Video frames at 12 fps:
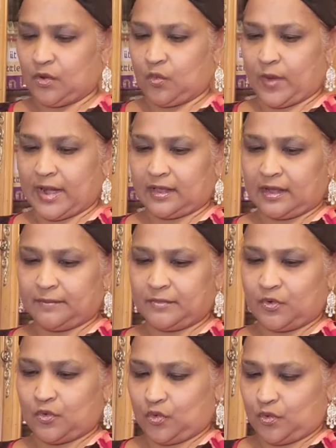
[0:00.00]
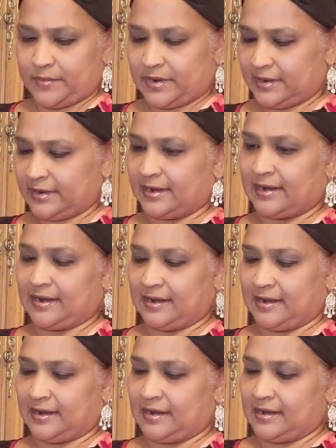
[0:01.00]
Welcome Home.
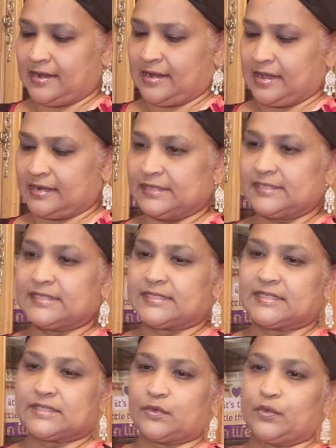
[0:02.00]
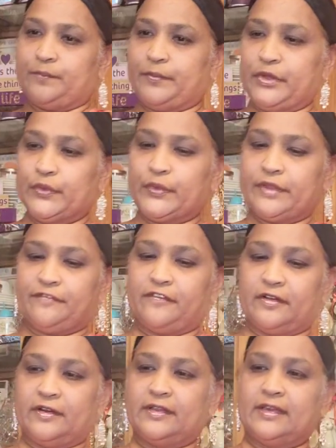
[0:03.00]
And this is so beautiful.